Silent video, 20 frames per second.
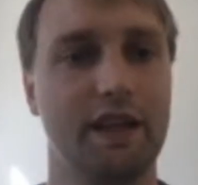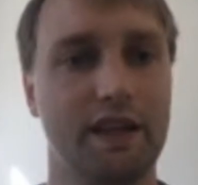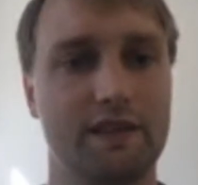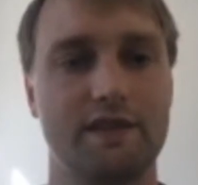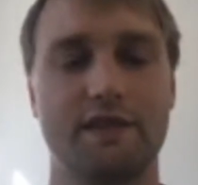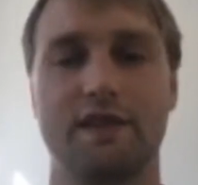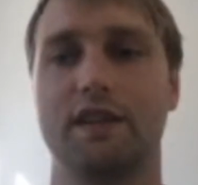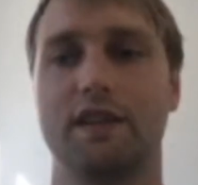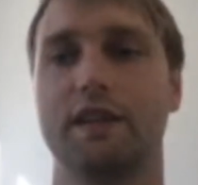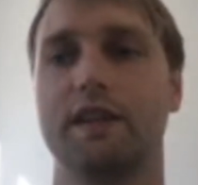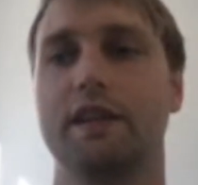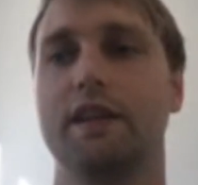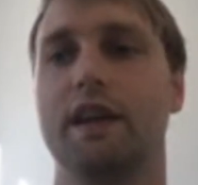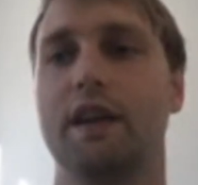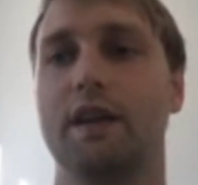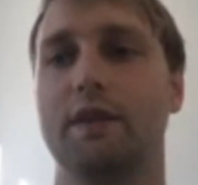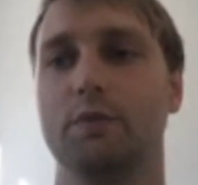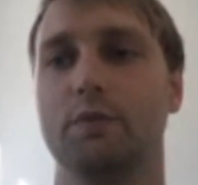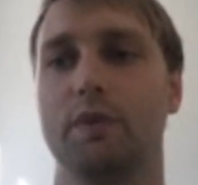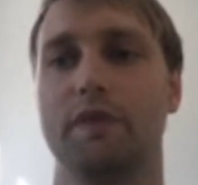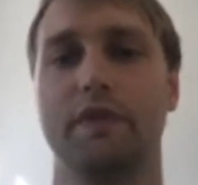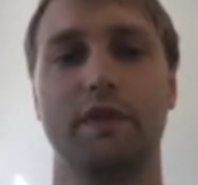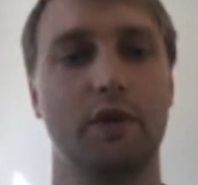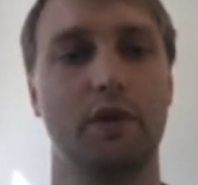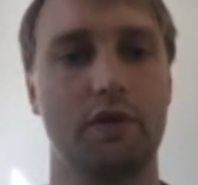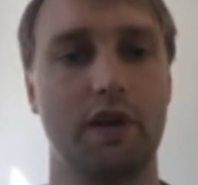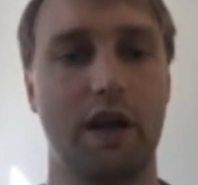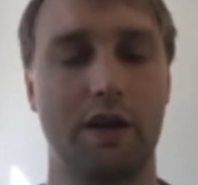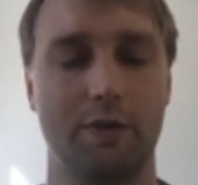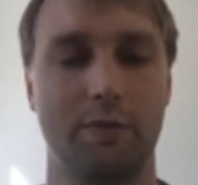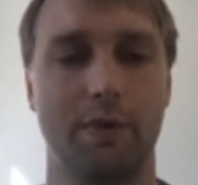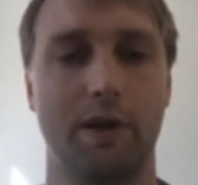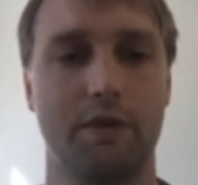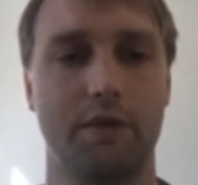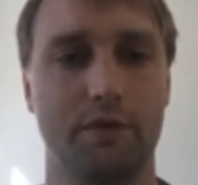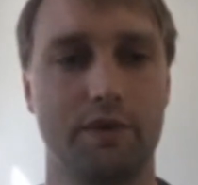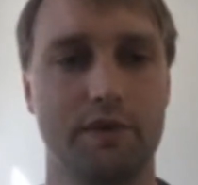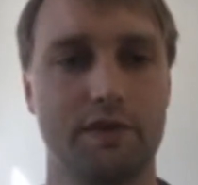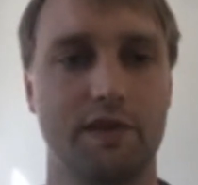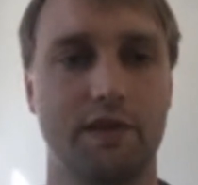instantly, and with no
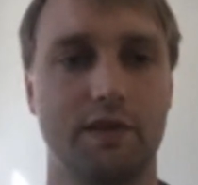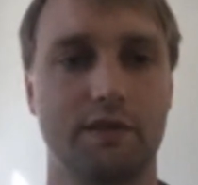counterparty risk.